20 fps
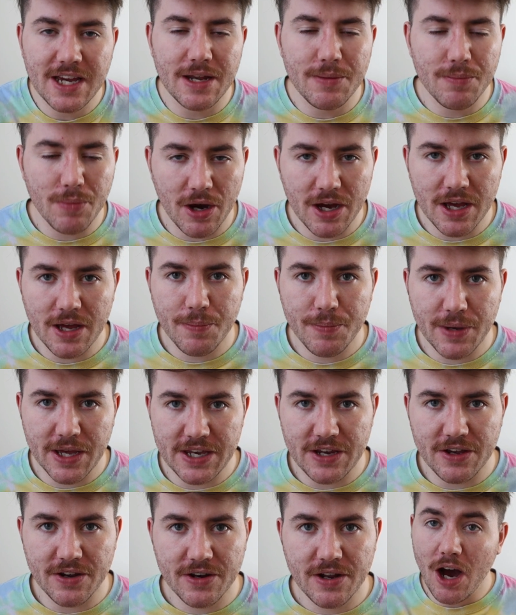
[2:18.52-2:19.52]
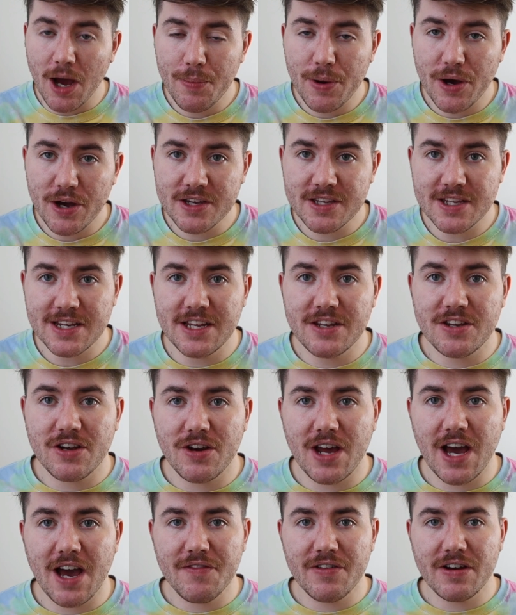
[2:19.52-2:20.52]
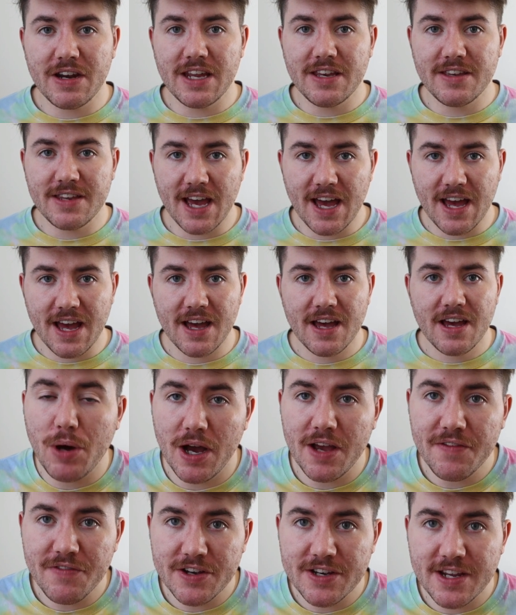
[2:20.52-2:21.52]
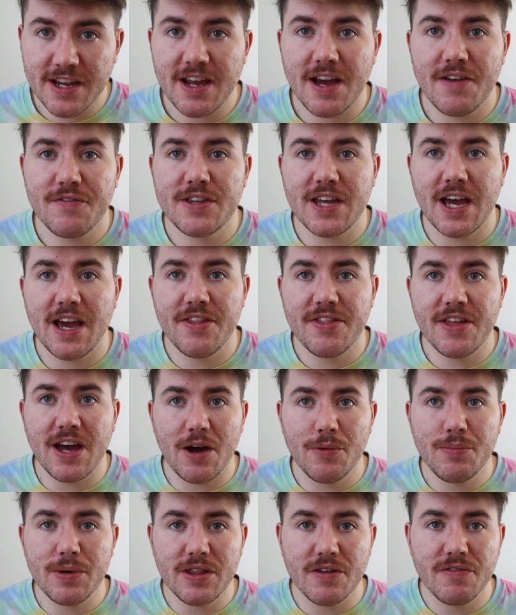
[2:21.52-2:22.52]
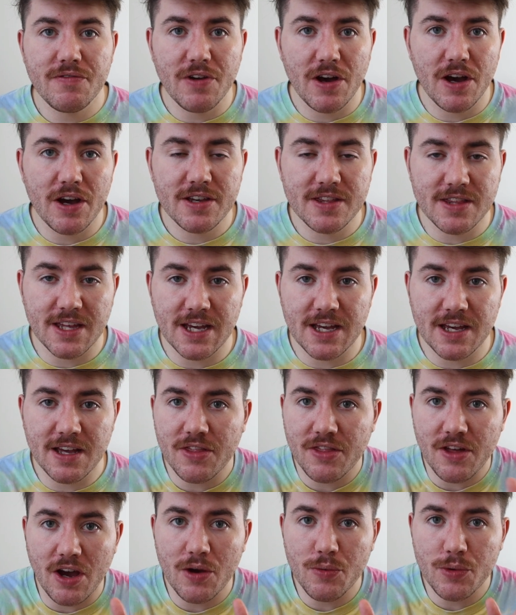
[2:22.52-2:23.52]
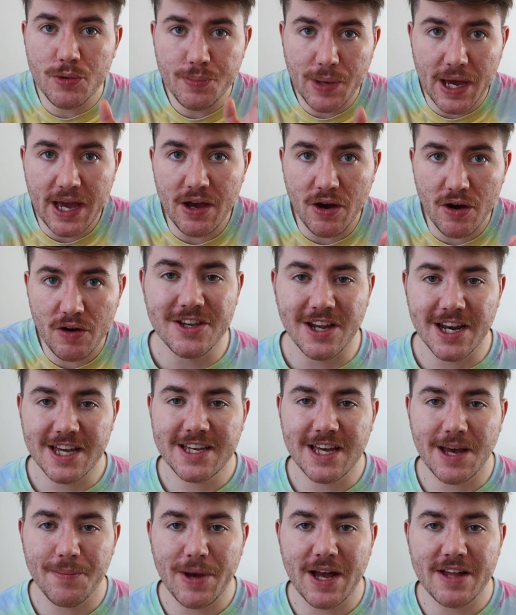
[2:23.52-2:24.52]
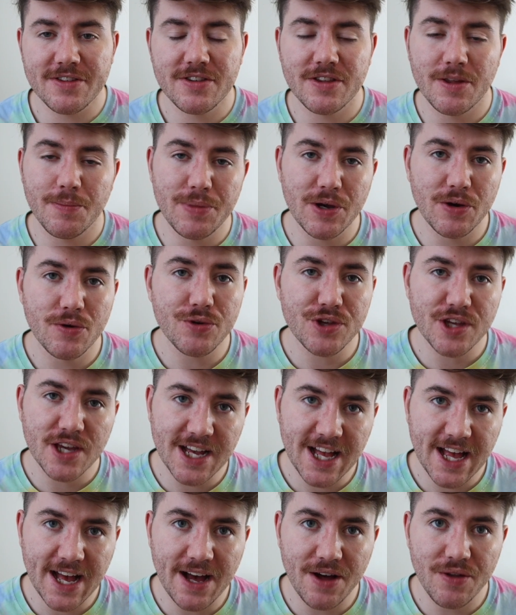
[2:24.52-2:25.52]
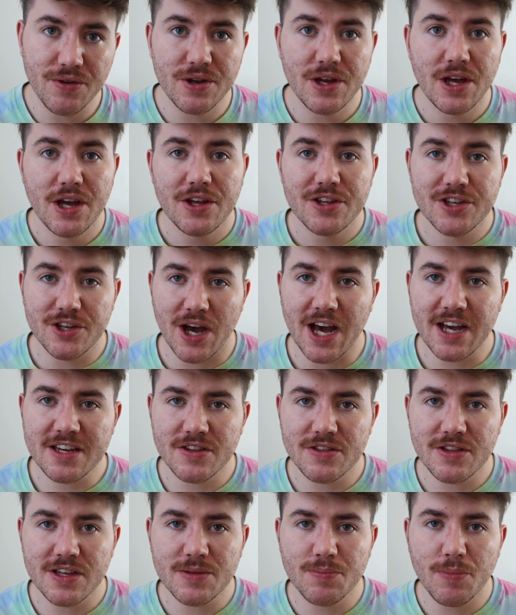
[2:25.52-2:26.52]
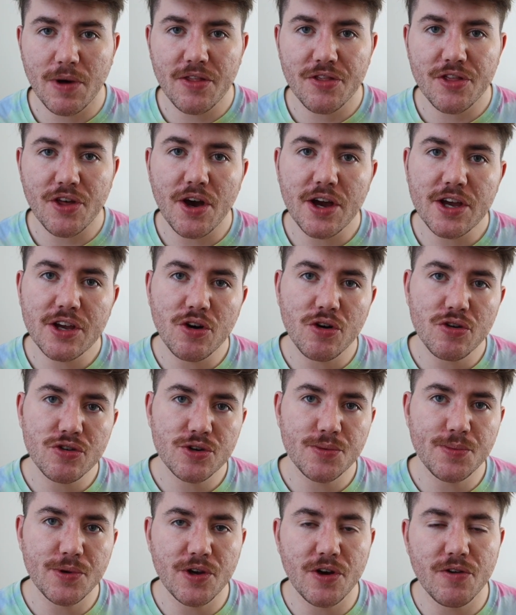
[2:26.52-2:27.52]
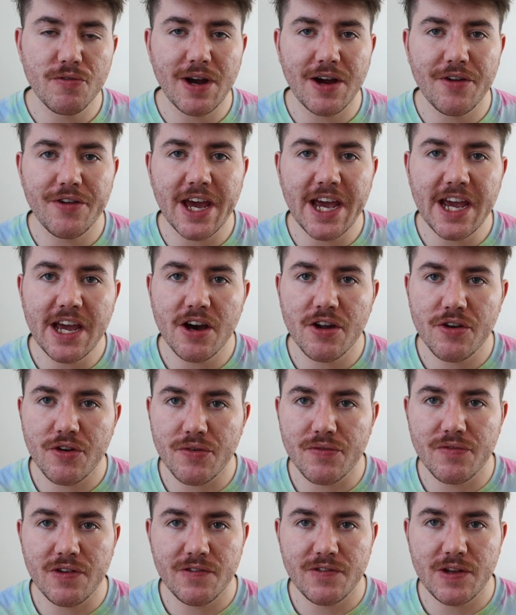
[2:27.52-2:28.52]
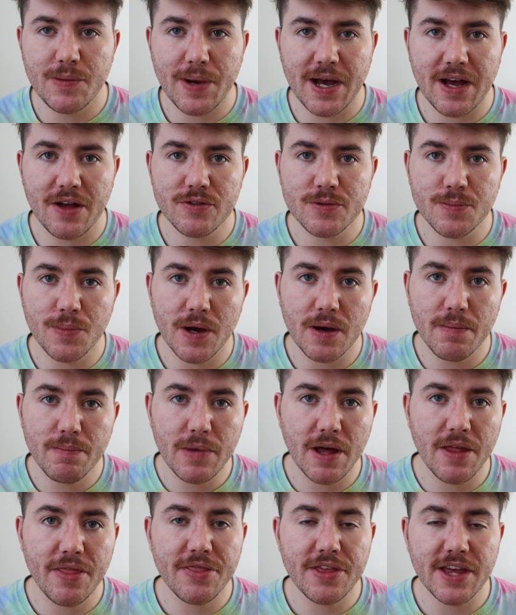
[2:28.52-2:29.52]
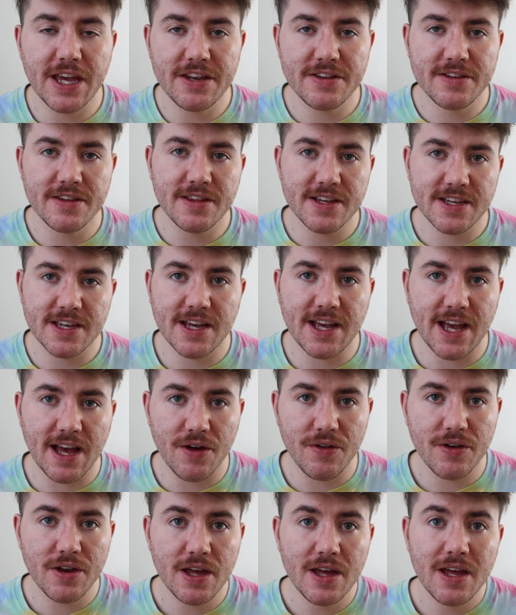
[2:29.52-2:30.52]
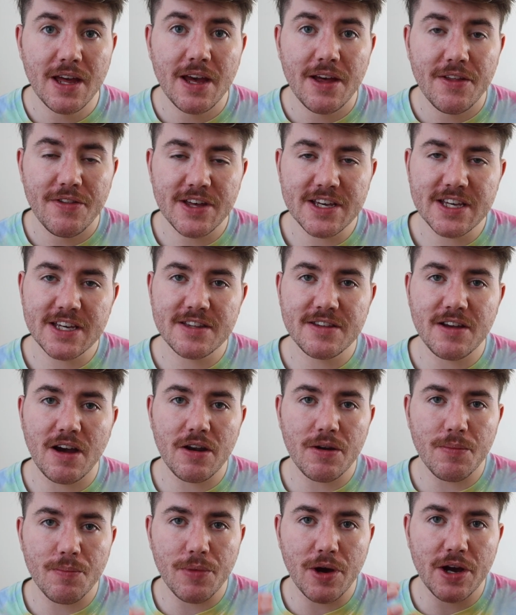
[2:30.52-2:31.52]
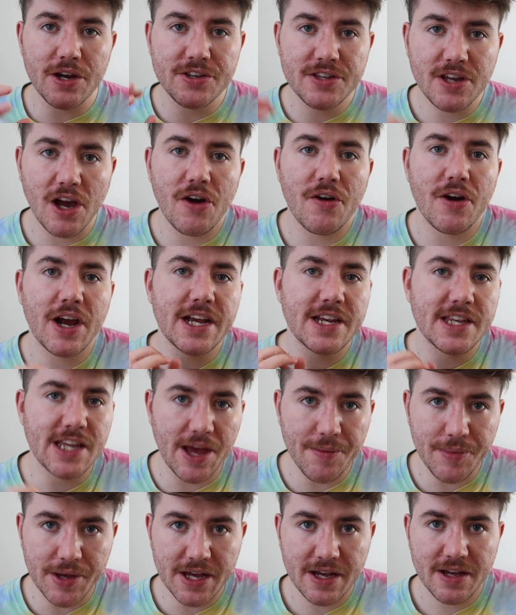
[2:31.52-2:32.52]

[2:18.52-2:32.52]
in my opinion. I personally don't have any debt, but if I did have debt, that would be the first thing that I would pay off. So let's get back to the bills account. So as of this month, I contribute around £850 per month into this account. This is done by direct debit.